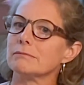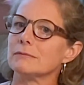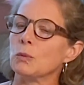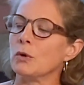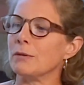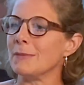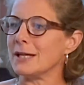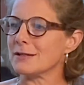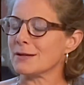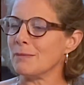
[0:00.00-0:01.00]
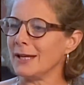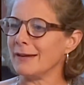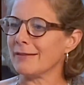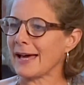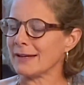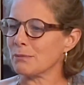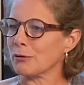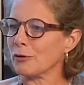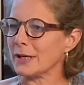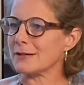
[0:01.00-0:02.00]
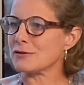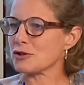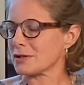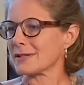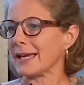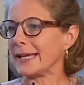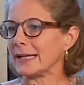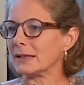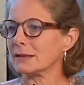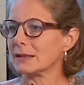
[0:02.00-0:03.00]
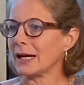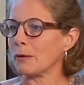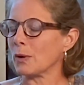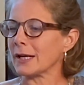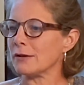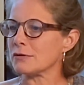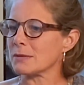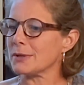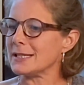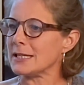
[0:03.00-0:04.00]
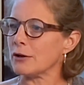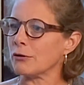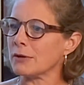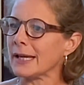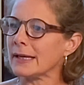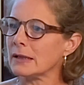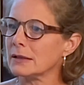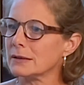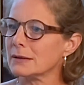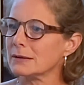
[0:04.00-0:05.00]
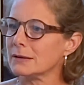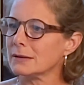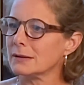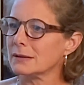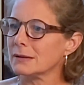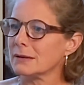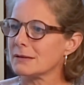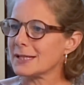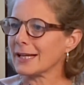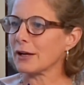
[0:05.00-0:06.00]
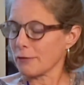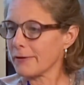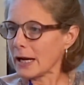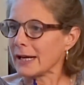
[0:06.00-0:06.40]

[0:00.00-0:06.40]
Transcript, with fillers: would mean to me that employee is just saying, I want to use a PTO day to care for, uh,